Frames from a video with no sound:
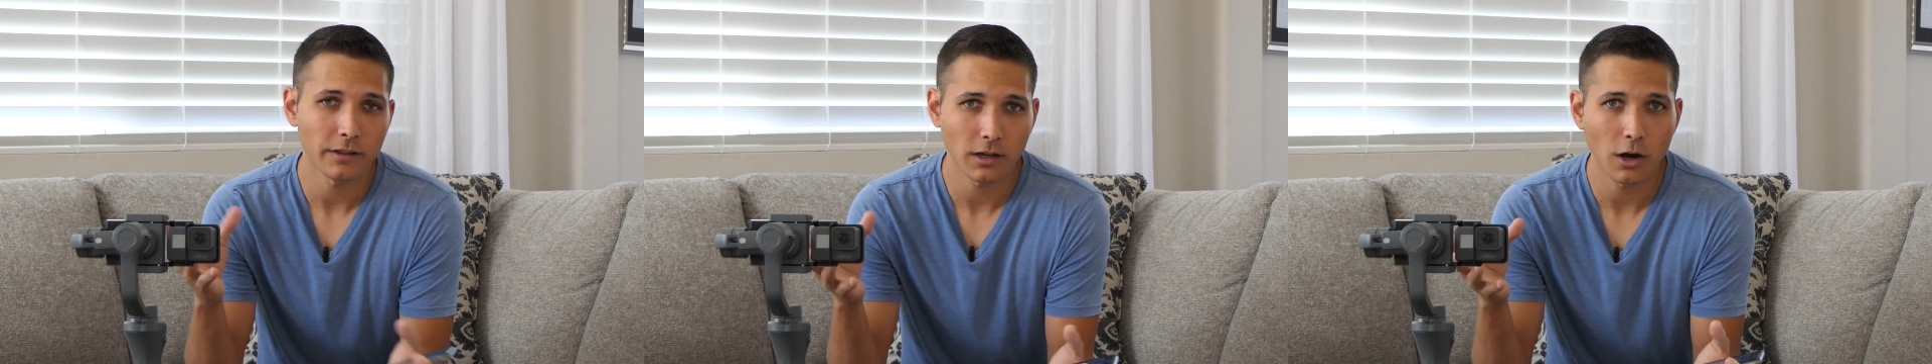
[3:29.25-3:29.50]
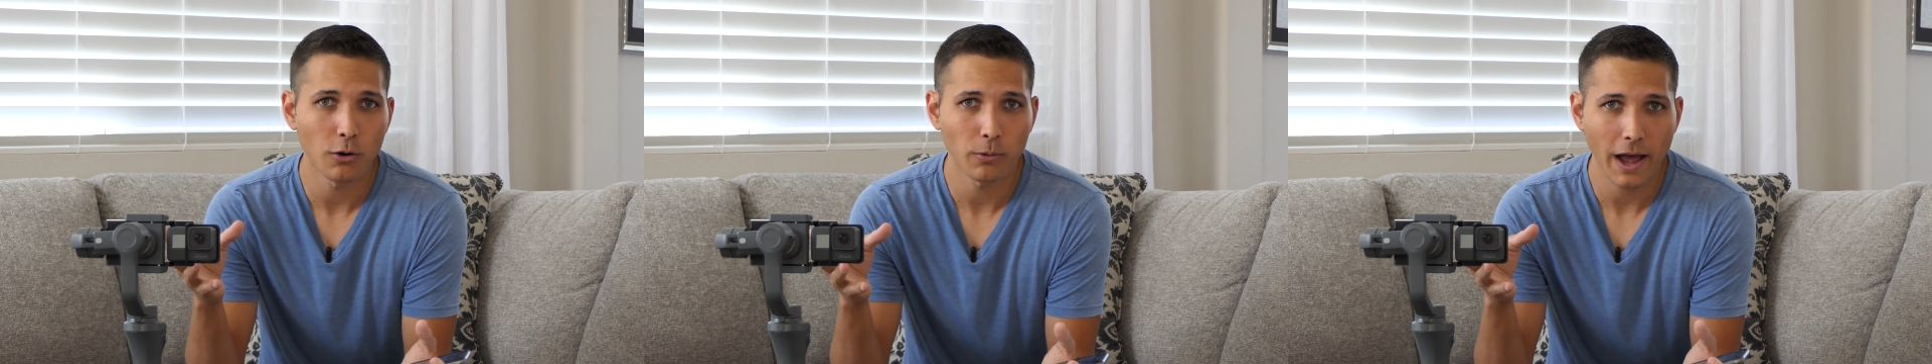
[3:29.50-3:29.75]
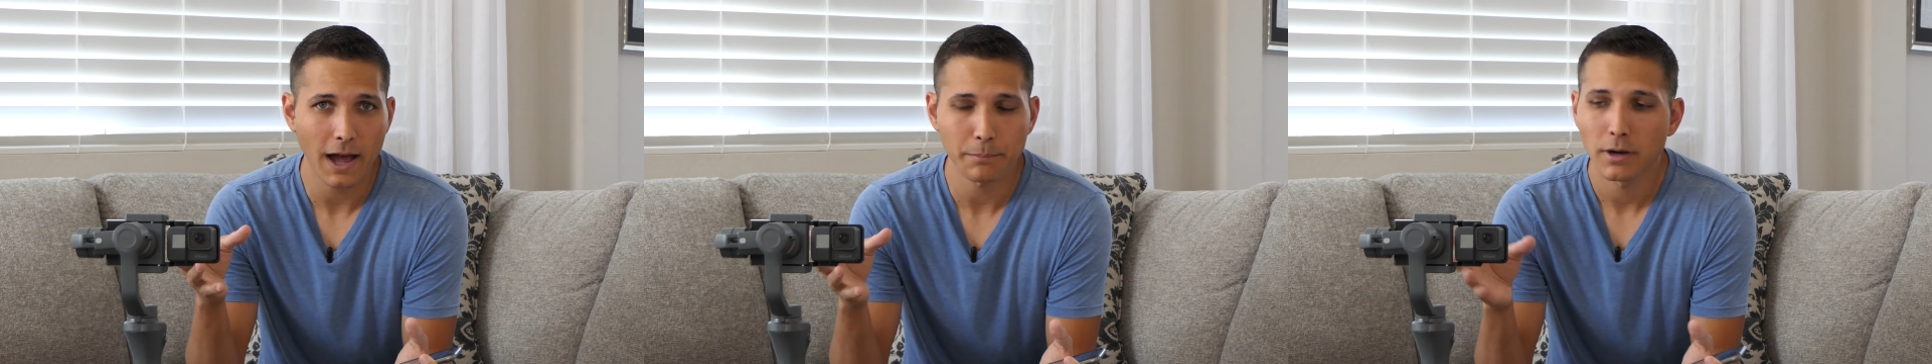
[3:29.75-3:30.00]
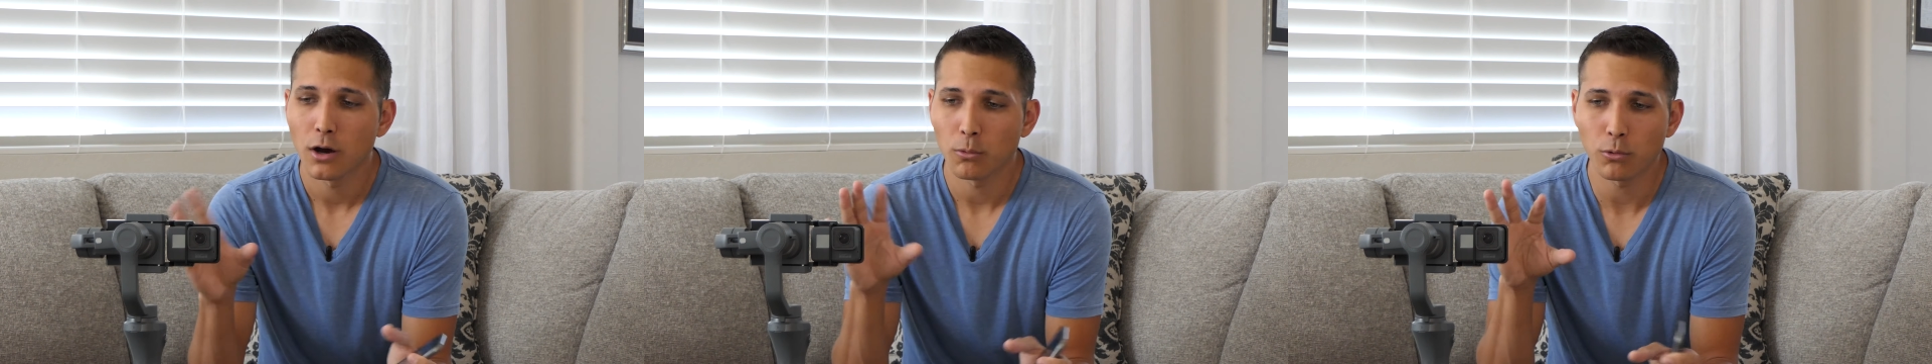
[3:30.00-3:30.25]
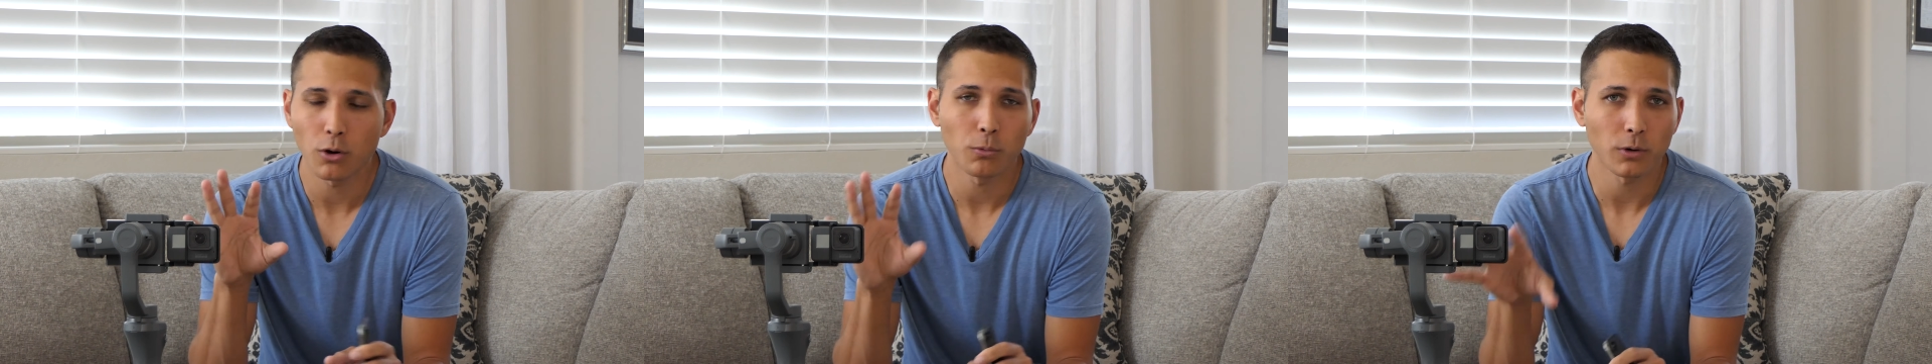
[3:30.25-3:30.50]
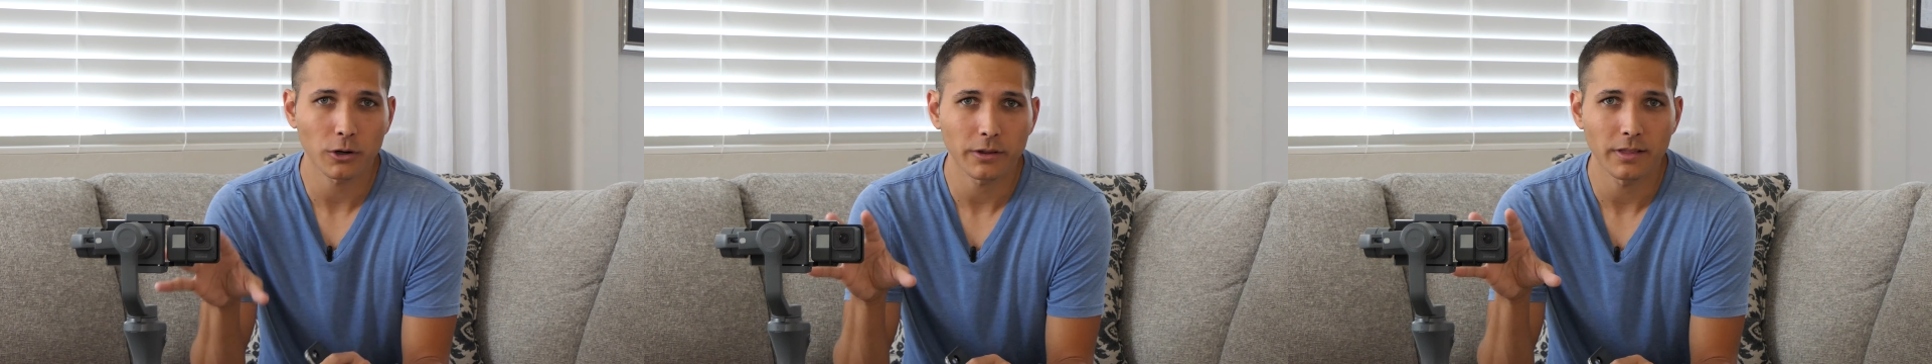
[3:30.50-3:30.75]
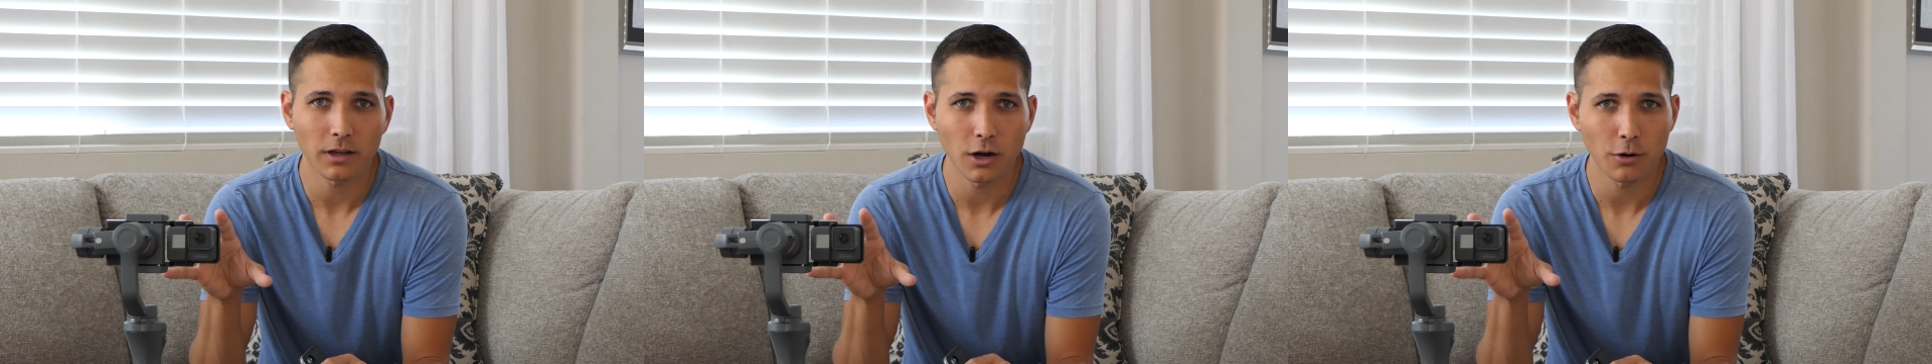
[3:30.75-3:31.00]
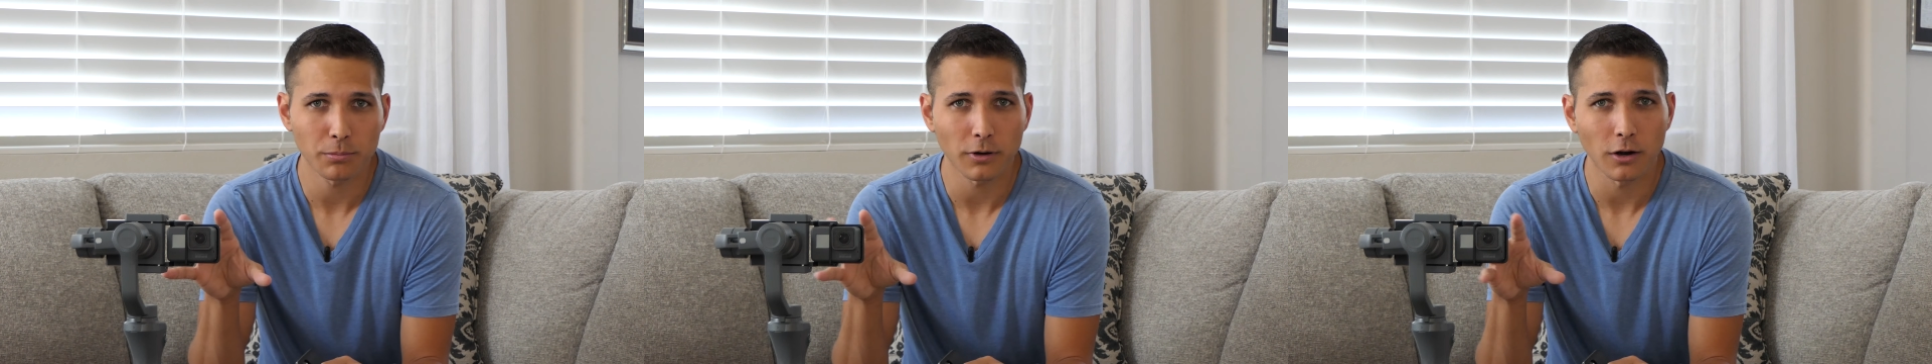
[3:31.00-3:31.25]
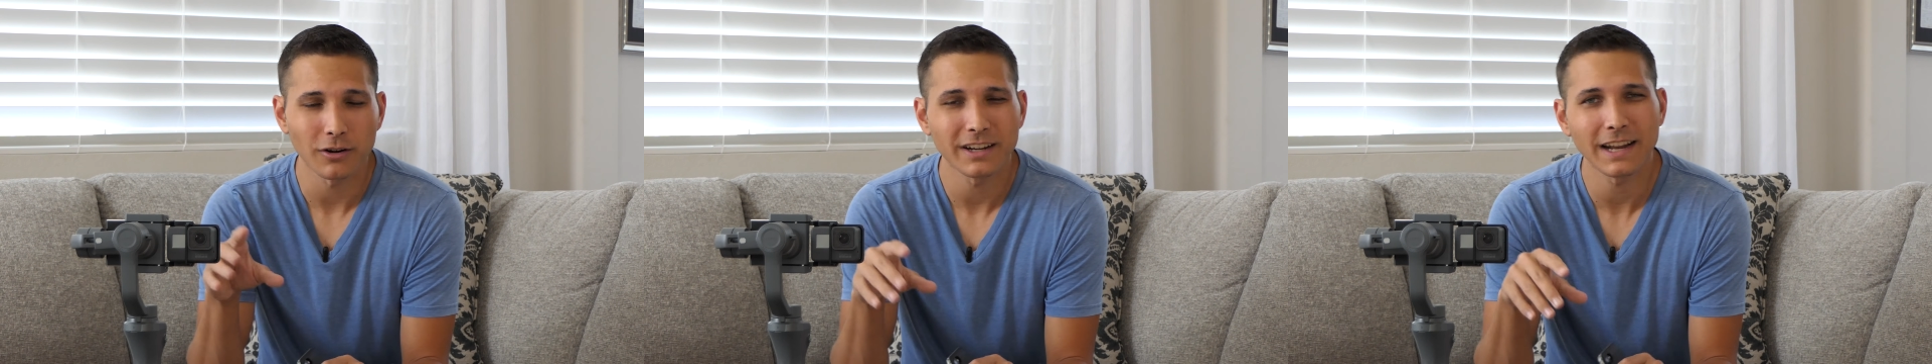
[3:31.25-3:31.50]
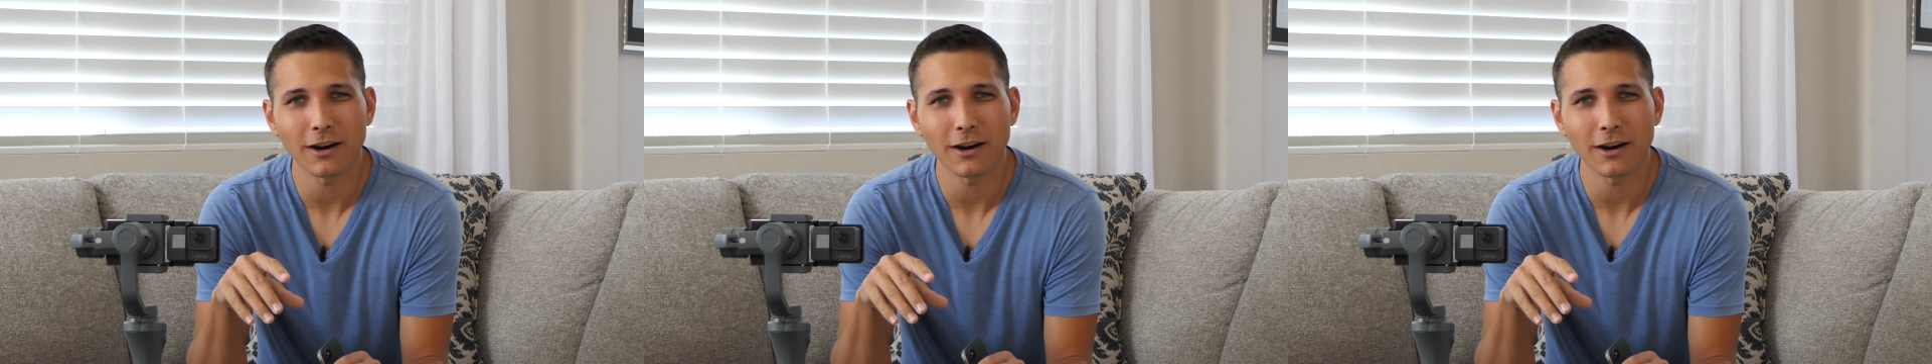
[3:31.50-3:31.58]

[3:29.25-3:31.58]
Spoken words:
the Go app, won't work with the GoPro.